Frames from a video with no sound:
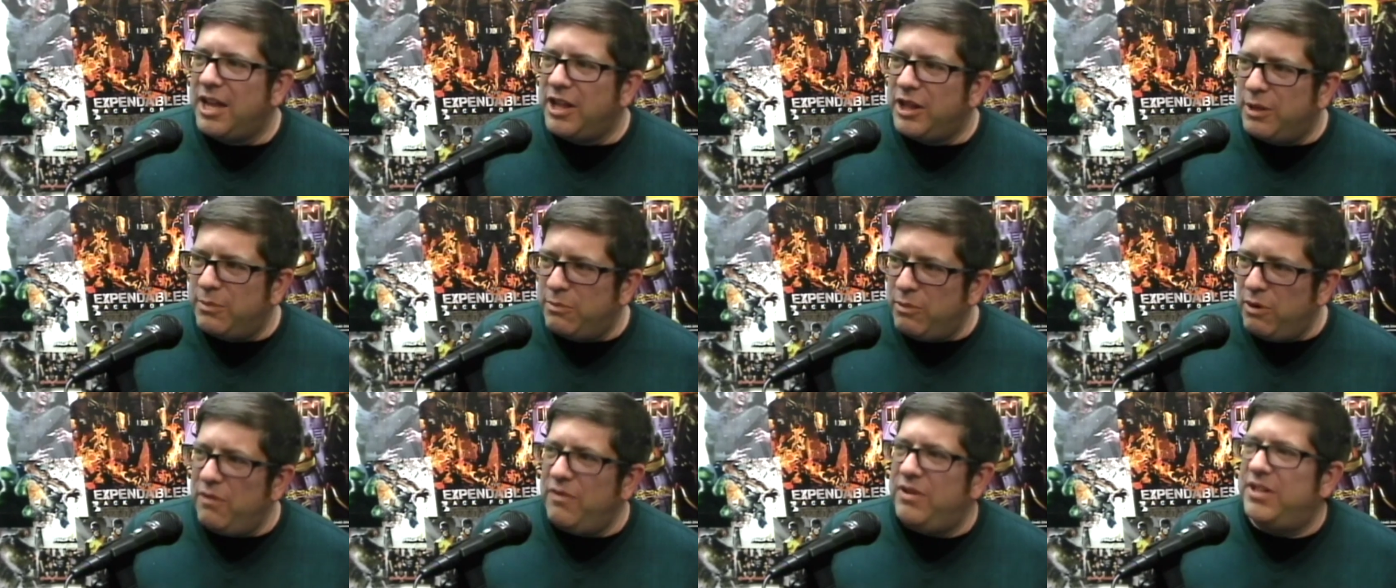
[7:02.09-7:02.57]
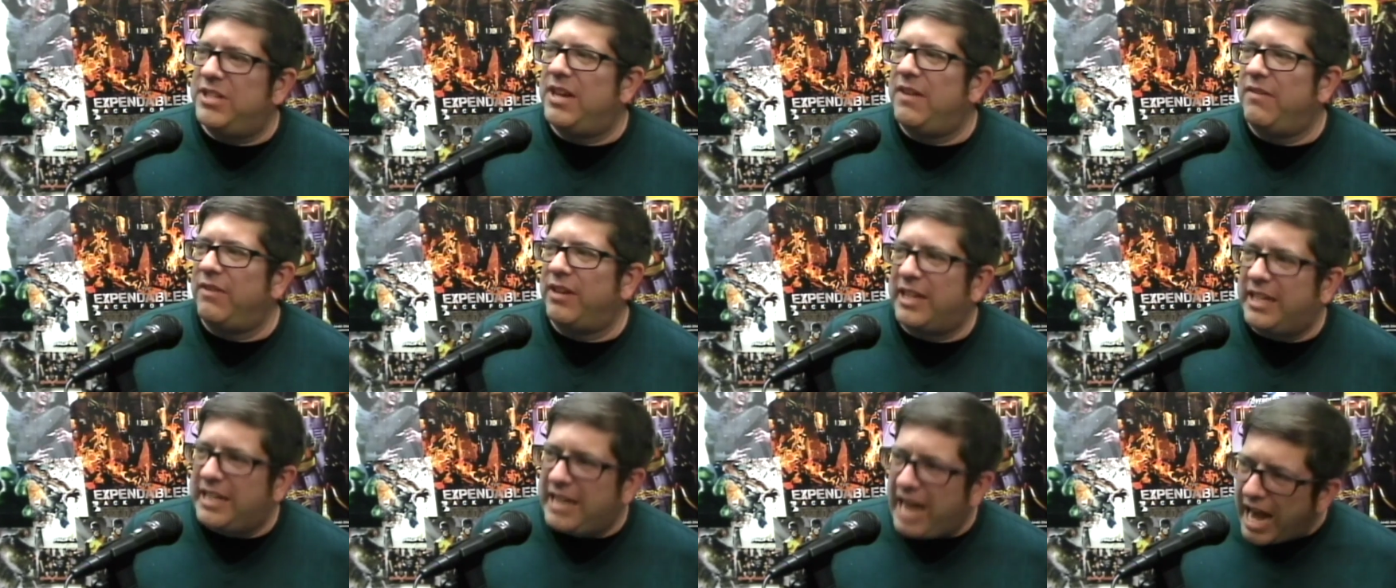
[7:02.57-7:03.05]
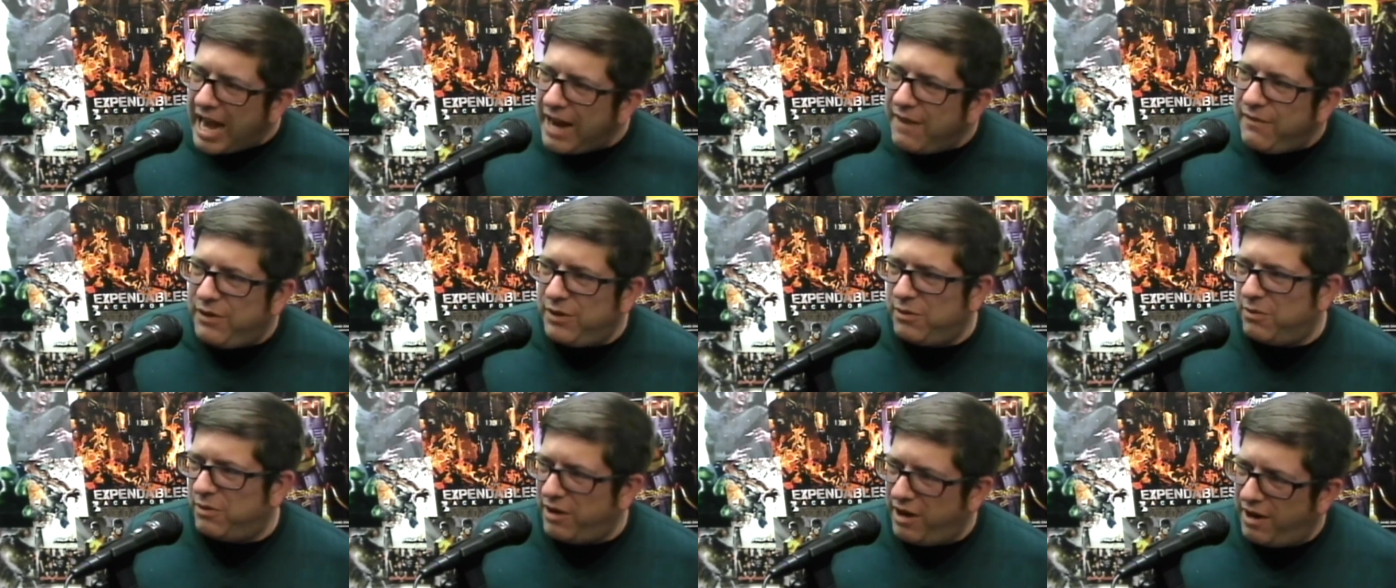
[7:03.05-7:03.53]
the movies never
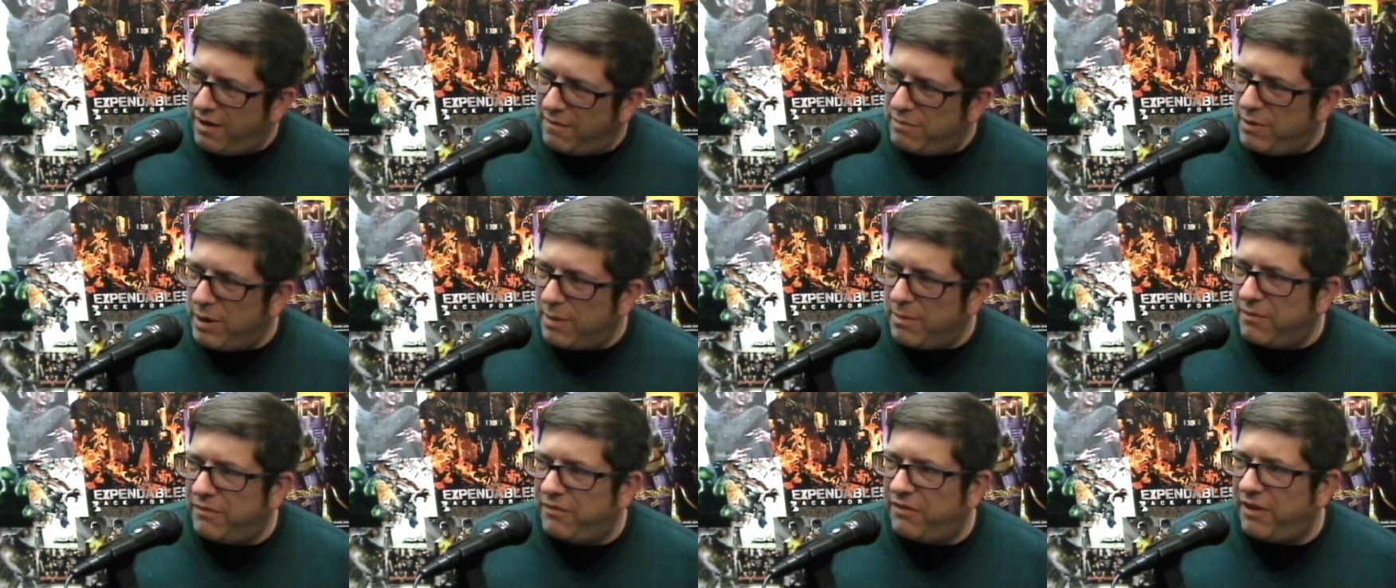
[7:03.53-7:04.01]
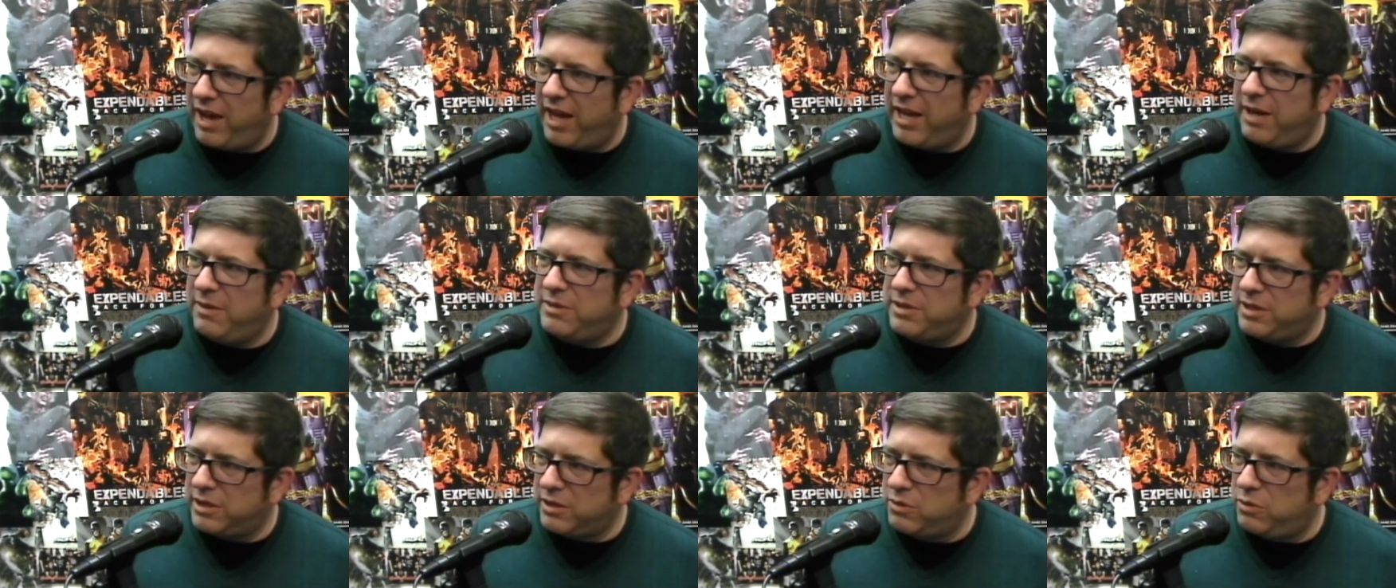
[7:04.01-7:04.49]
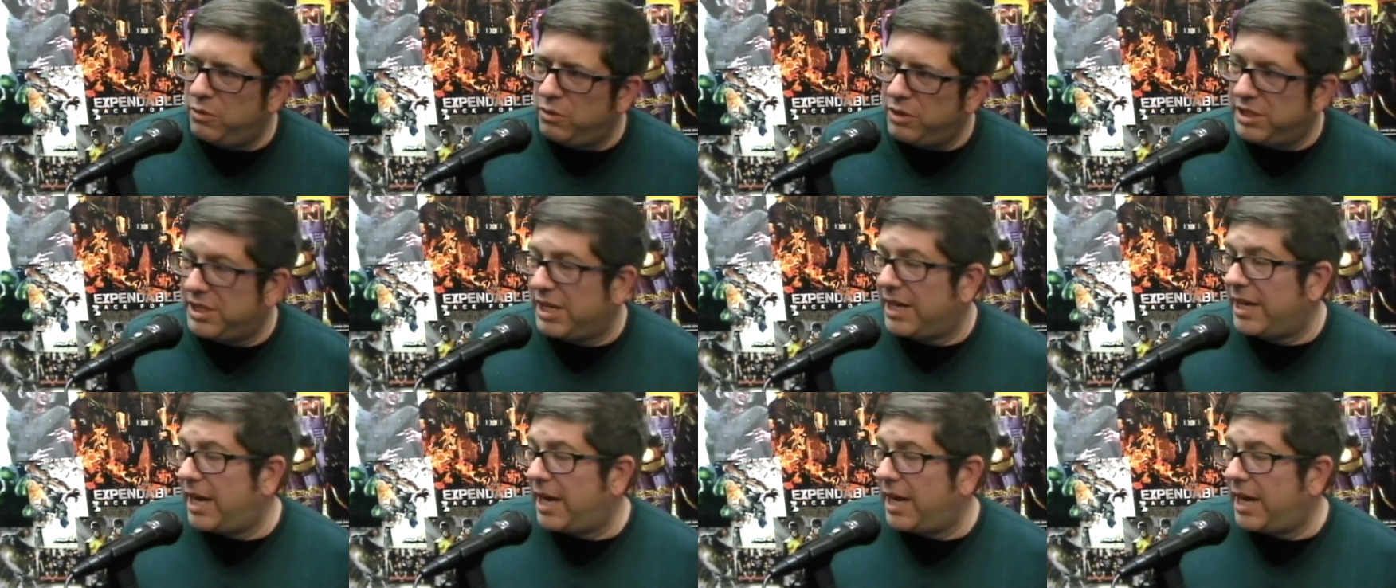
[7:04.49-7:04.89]
gave you enough Boba Fett. He was like cool. It's like